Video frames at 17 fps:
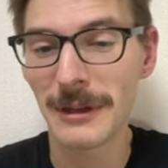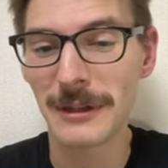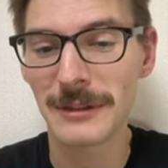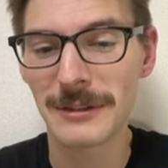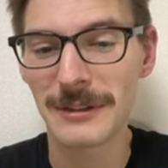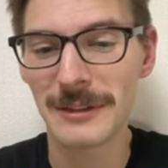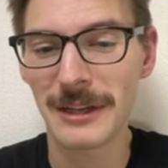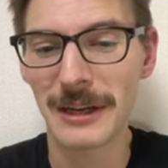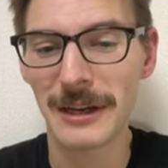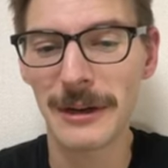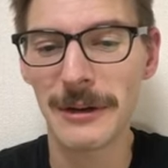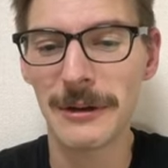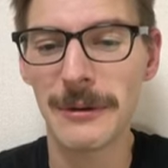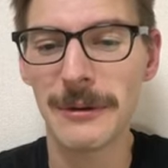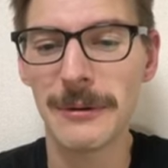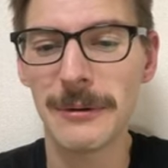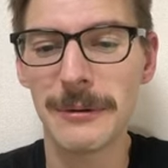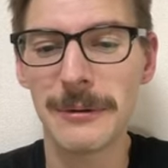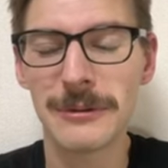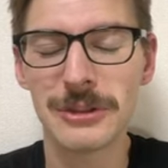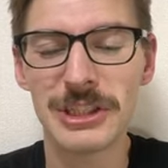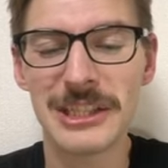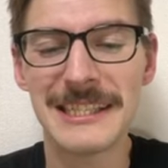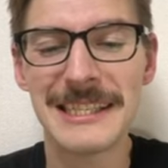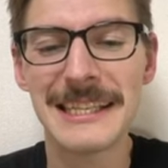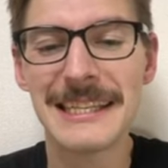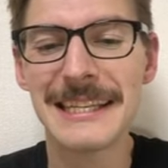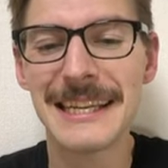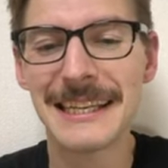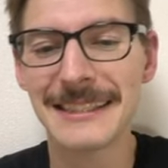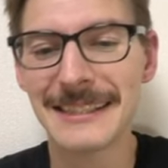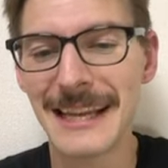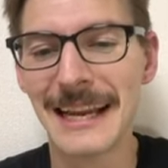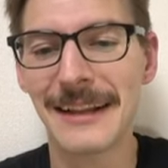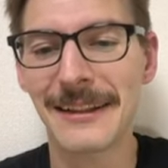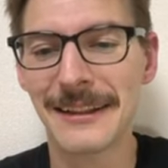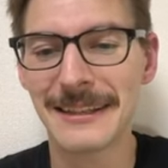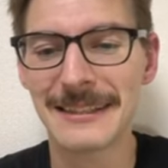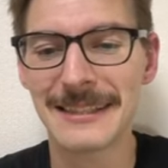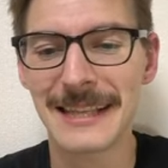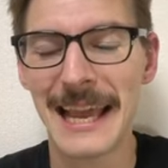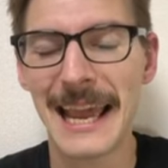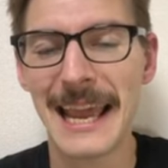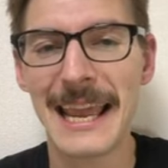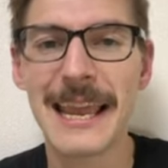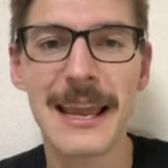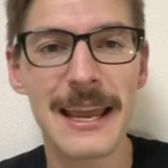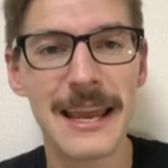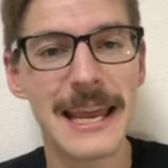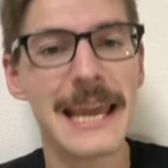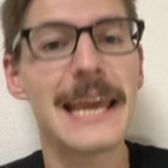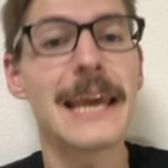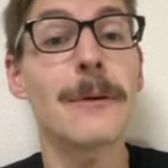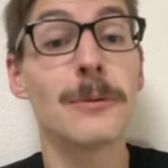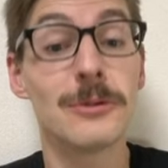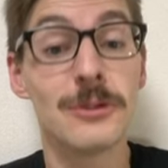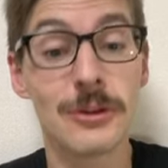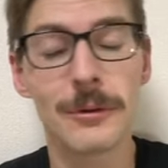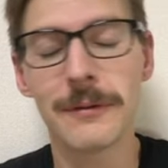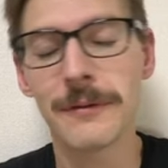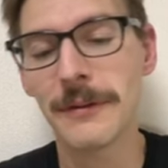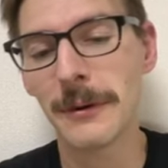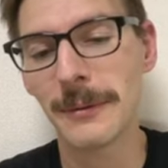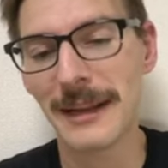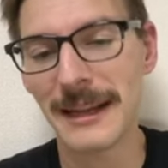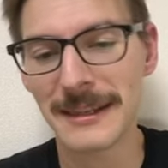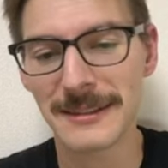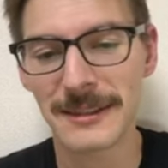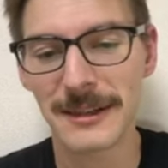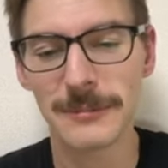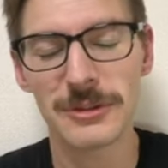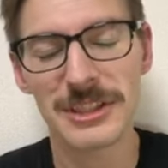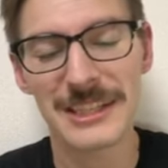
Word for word: So she didn't exactly say it was your fault last time. She